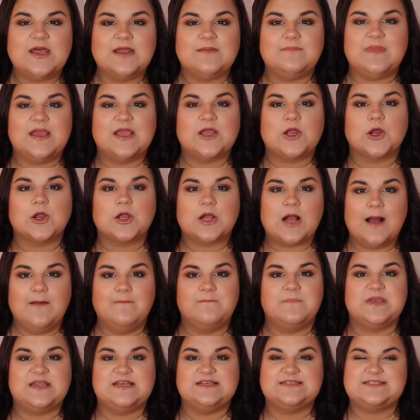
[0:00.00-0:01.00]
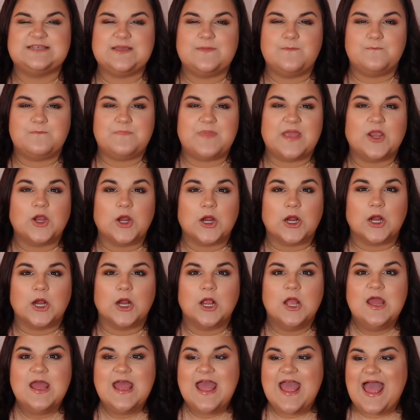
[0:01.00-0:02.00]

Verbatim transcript: and make her company seem bigger